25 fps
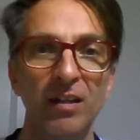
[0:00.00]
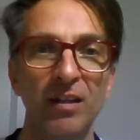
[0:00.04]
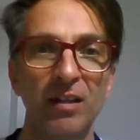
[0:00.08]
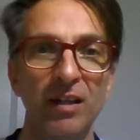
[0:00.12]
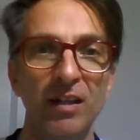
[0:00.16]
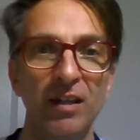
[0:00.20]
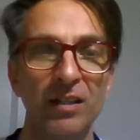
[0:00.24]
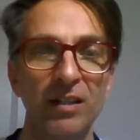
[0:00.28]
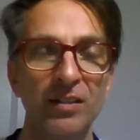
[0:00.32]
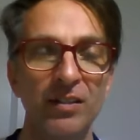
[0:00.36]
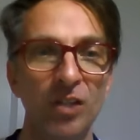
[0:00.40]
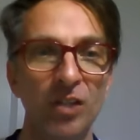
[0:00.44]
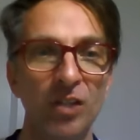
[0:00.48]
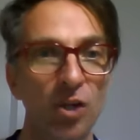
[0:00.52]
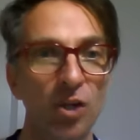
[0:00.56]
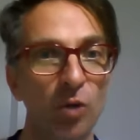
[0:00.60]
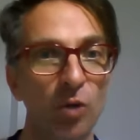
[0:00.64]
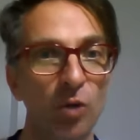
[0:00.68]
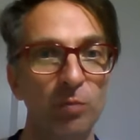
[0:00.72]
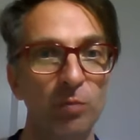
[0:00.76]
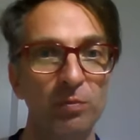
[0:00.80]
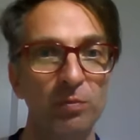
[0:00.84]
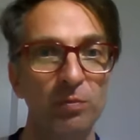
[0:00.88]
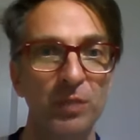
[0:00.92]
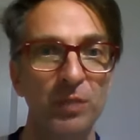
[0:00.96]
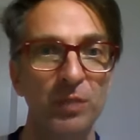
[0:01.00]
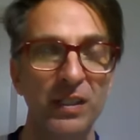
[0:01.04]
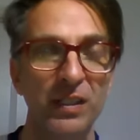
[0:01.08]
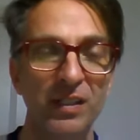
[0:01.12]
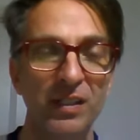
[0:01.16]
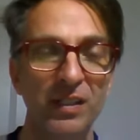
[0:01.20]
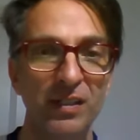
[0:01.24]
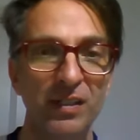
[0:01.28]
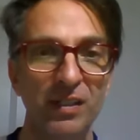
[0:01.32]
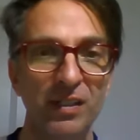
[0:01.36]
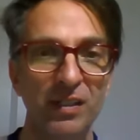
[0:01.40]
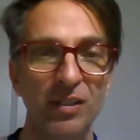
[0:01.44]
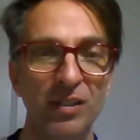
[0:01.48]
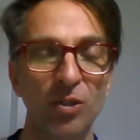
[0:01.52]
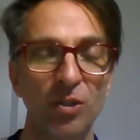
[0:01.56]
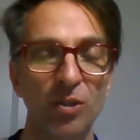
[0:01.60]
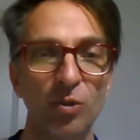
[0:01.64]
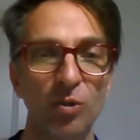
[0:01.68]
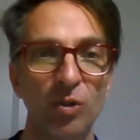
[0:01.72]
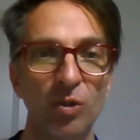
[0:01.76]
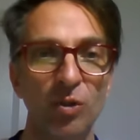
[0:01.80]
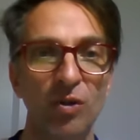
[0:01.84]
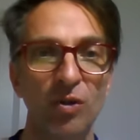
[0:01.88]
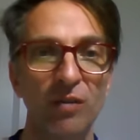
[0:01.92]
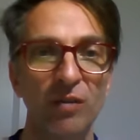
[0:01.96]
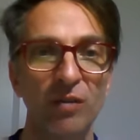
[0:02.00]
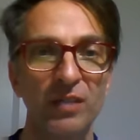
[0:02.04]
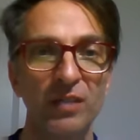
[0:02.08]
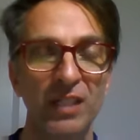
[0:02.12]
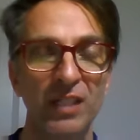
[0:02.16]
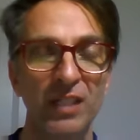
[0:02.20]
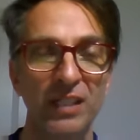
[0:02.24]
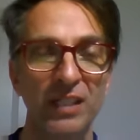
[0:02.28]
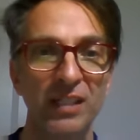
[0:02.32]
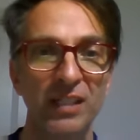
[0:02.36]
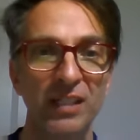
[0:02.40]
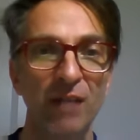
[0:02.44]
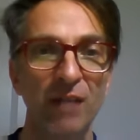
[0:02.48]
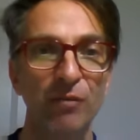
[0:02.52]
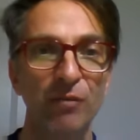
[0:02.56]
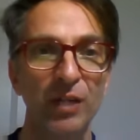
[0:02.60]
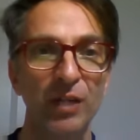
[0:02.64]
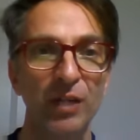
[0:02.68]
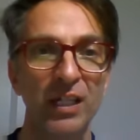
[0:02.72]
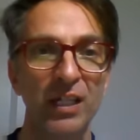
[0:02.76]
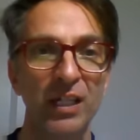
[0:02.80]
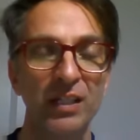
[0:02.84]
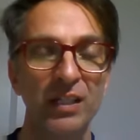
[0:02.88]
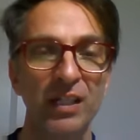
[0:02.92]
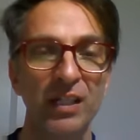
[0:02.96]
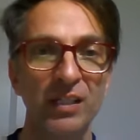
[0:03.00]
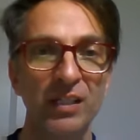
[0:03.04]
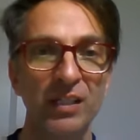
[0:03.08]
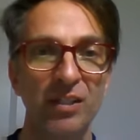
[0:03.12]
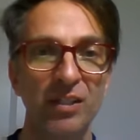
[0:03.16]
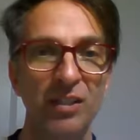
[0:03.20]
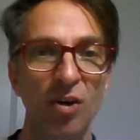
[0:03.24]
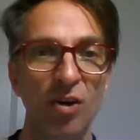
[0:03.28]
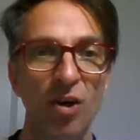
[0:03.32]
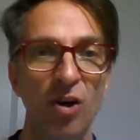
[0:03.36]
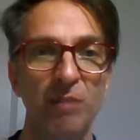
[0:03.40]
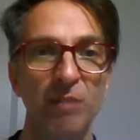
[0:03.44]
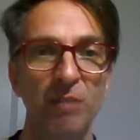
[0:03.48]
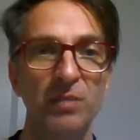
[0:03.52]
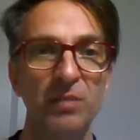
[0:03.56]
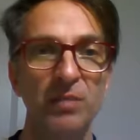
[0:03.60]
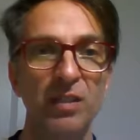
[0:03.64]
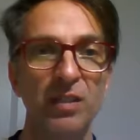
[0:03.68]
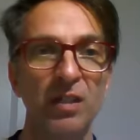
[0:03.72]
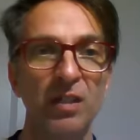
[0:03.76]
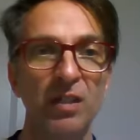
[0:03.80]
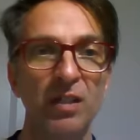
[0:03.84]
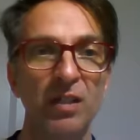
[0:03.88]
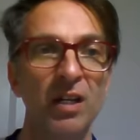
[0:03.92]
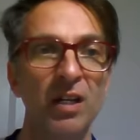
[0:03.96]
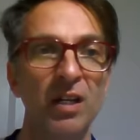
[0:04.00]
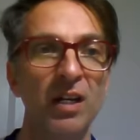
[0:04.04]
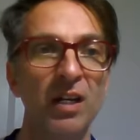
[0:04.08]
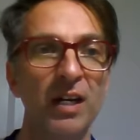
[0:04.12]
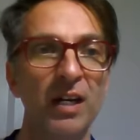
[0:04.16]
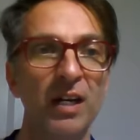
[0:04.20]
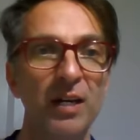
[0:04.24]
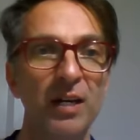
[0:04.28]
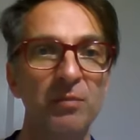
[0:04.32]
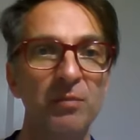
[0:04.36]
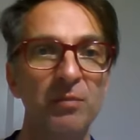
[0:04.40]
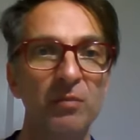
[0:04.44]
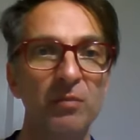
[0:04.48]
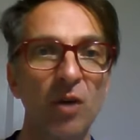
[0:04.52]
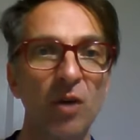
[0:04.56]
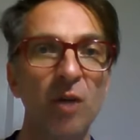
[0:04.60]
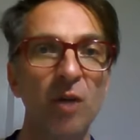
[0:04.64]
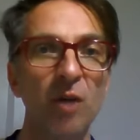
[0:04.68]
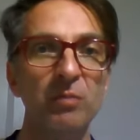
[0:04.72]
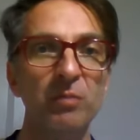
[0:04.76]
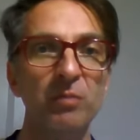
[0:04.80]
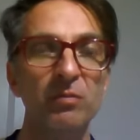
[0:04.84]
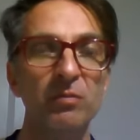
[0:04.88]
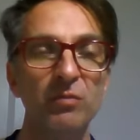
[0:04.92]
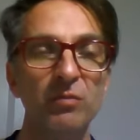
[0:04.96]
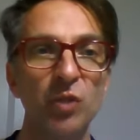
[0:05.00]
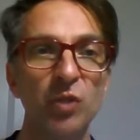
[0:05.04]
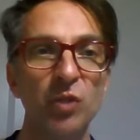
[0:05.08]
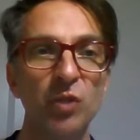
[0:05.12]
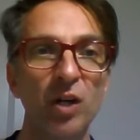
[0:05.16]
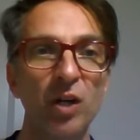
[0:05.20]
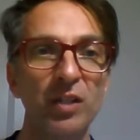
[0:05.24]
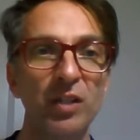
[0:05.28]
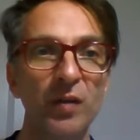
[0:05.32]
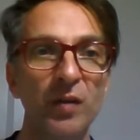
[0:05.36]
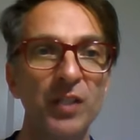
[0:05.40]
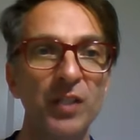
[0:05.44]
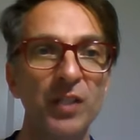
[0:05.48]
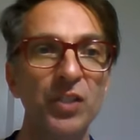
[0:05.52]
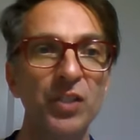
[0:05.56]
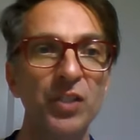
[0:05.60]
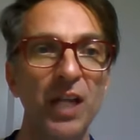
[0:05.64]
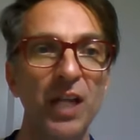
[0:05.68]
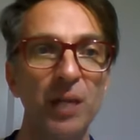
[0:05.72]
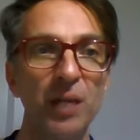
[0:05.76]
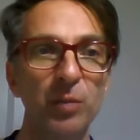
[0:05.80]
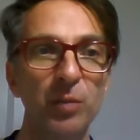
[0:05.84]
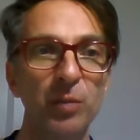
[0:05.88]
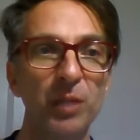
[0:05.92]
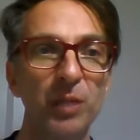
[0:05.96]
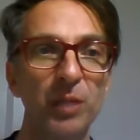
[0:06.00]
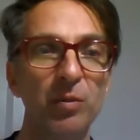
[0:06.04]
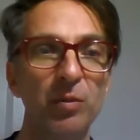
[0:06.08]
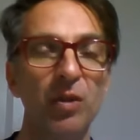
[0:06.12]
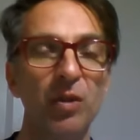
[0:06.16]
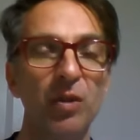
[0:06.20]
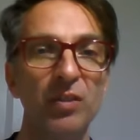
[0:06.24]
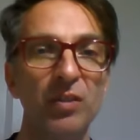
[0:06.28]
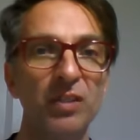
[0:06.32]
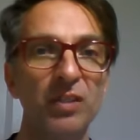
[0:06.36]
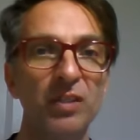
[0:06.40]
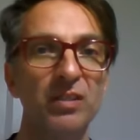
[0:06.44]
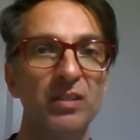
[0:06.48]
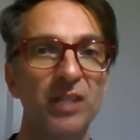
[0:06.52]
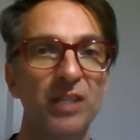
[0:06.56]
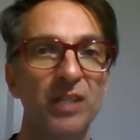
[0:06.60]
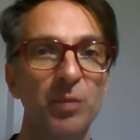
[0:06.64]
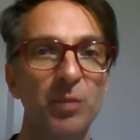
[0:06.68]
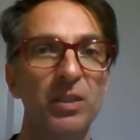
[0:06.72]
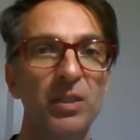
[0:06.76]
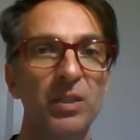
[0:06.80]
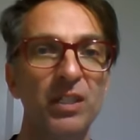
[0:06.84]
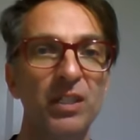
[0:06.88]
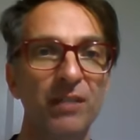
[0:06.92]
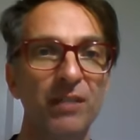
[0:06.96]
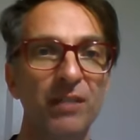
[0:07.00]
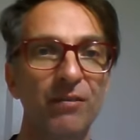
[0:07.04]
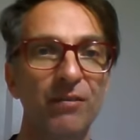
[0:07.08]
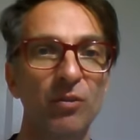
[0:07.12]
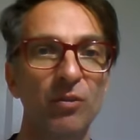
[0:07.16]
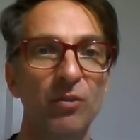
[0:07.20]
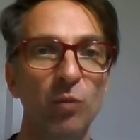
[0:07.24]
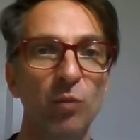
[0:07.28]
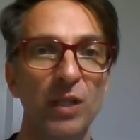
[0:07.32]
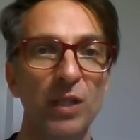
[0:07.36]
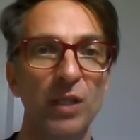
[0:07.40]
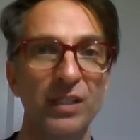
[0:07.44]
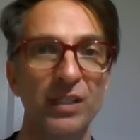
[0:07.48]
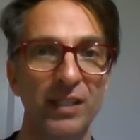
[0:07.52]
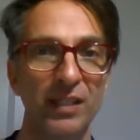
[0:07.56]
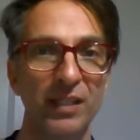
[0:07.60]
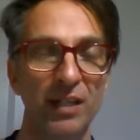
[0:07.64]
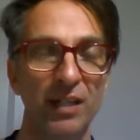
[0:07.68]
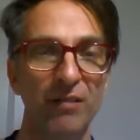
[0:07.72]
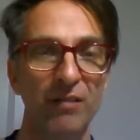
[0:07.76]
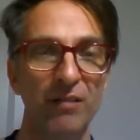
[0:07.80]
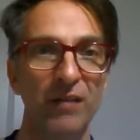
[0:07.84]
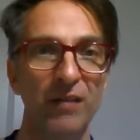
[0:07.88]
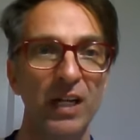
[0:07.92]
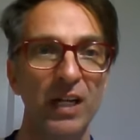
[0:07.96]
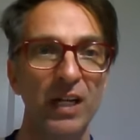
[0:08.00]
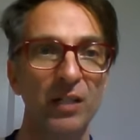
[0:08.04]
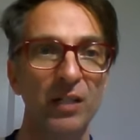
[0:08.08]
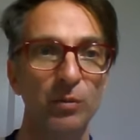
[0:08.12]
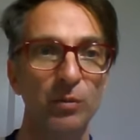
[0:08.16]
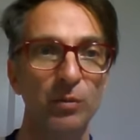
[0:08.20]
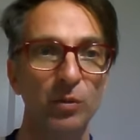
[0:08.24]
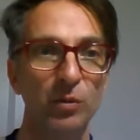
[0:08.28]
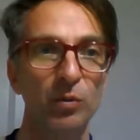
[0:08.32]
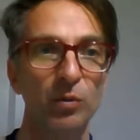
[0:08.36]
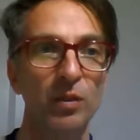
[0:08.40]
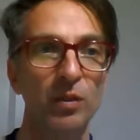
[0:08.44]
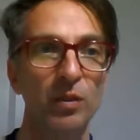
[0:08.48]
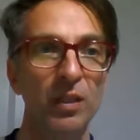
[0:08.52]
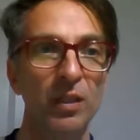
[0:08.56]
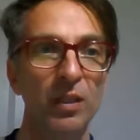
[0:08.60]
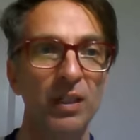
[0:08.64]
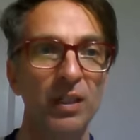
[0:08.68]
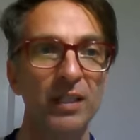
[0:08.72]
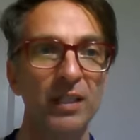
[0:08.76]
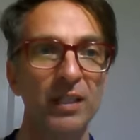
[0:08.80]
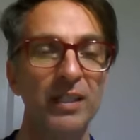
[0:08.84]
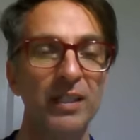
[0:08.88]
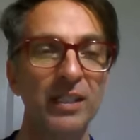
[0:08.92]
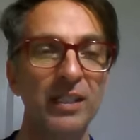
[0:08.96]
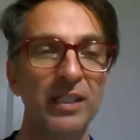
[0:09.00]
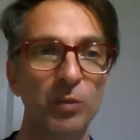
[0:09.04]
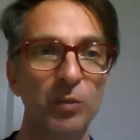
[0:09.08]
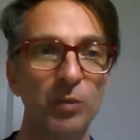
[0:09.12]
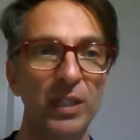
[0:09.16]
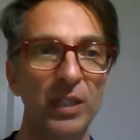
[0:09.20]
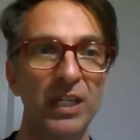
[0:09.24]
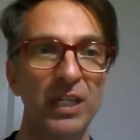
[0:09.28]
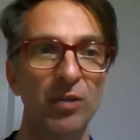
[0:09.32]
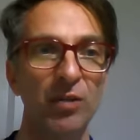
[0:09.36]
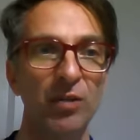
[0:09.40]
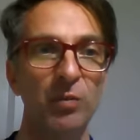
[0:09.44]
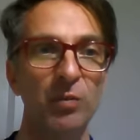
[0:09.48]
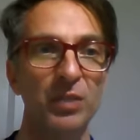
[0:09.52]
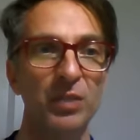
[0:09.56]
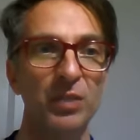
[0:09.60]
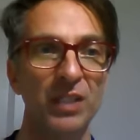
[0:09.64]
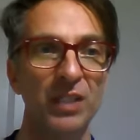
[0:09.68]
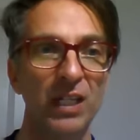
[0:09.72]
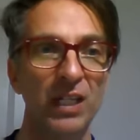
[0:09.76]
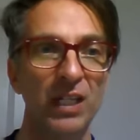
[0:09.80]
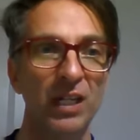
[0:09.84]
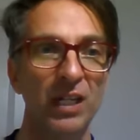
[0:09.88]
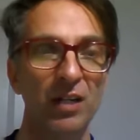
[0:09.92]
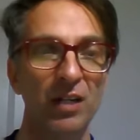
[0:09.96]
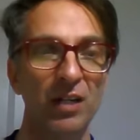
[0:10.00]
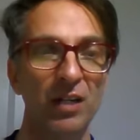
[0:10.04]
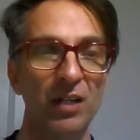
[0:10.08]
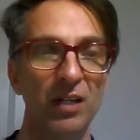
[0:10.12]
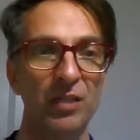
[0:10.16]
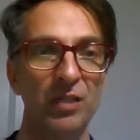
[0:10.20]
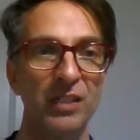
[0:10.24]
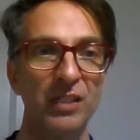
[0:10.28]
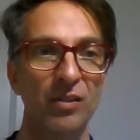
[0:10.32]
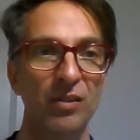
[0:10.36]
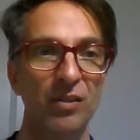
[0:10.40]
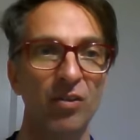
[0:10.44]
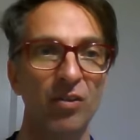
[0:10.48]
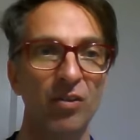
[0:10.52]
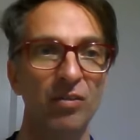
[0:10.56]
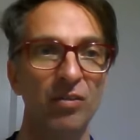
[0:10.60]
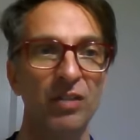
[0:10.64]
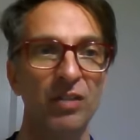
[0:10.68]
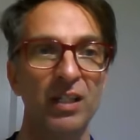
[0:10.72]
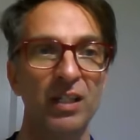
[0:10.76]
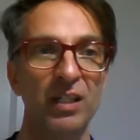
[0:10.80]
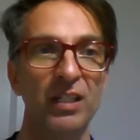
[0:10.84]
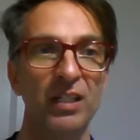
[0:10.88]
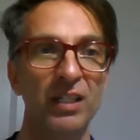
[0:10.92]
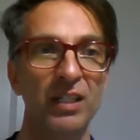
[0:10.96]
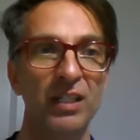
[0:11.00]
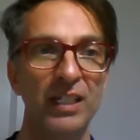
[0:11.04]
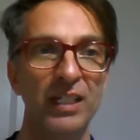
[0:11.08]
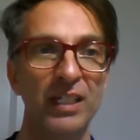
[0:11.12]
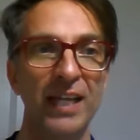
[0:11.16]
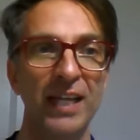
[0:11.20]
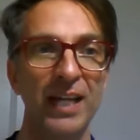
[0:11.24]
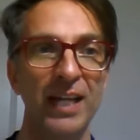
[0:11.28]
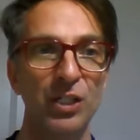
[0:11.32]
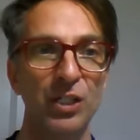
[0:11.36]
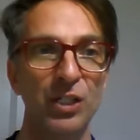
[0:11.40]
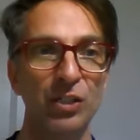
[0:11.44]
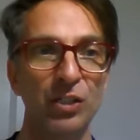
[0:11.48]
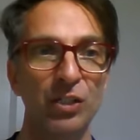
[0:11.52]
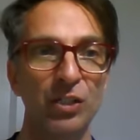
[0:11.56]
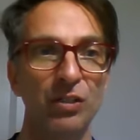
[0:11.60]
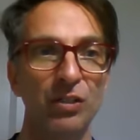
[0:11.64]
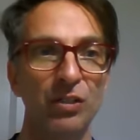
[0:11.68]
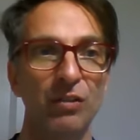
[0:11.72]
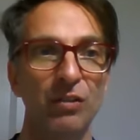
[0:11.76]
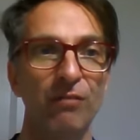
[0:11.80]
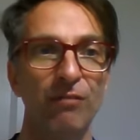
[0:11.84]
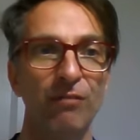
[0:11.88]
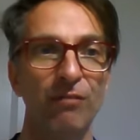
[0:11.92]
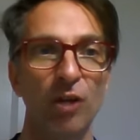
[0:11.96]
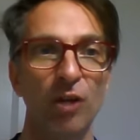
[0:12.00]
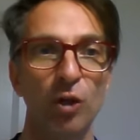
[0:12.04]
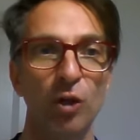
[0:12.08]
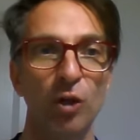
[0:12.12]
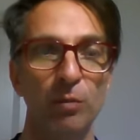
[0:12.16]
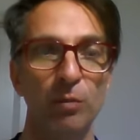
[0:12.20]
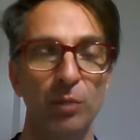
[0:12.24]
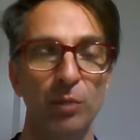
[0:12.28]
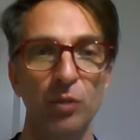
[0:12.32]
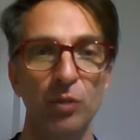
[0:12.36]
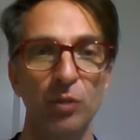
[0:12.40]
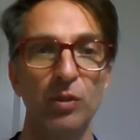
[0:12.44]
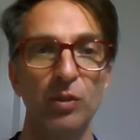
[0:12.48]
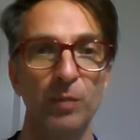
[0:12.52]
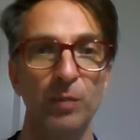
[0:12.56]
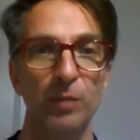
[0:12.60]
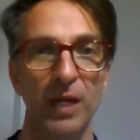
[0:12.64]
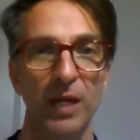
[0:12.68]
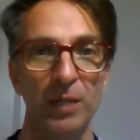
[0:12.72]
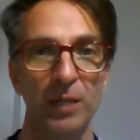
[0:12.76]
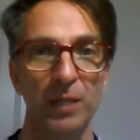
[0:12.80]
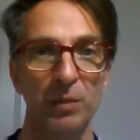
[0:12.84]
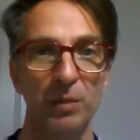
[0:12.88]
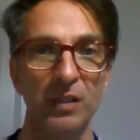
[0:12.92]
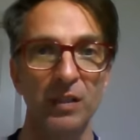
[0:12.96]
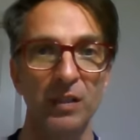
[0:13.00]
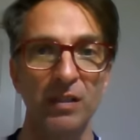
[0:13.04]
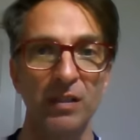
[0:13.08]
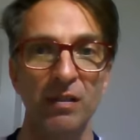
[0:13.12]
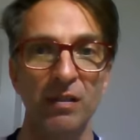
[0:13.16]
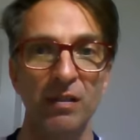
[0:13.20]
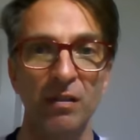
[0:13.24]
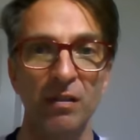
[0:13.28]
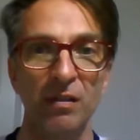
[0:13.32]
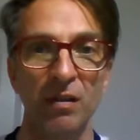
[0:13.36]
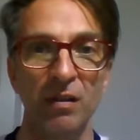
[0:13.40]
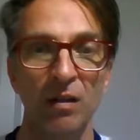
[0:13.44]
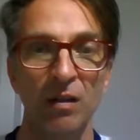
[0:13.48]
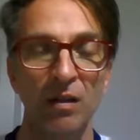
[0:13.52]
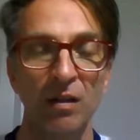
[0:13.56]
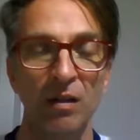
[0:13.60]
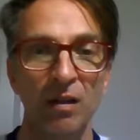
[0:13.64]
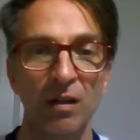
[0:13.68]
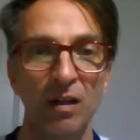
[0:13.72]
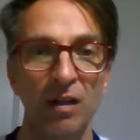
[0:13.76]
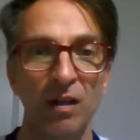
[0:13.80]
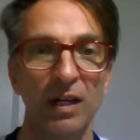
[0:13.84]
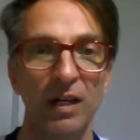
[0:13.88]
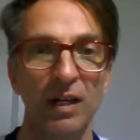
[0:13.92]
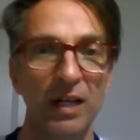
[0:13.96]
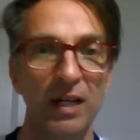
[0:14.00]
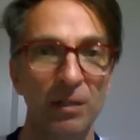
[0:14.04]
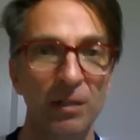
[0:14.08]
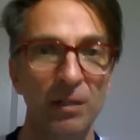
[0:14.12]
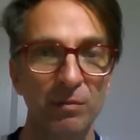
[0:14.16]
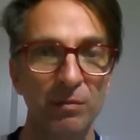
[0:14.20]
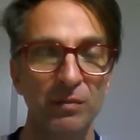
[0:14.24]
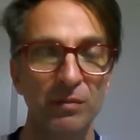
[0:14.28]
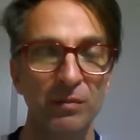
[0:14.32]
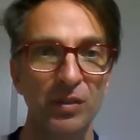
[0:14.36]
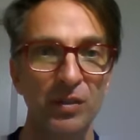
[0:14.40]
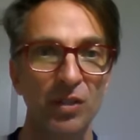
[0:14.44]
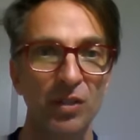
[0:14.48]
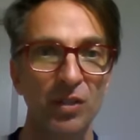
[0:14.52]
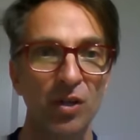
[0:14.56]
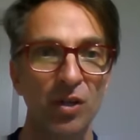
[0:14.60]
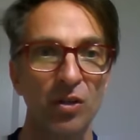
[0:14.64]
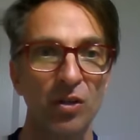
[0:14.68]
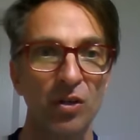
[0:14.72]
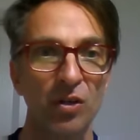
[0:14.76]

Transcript: uh, to help businesses who are obviously suffering in these times. Um, I'm trying to educate people on the, some of the different ones that are available. This one here in particular is on uh, the cash flow boost payments. Um, so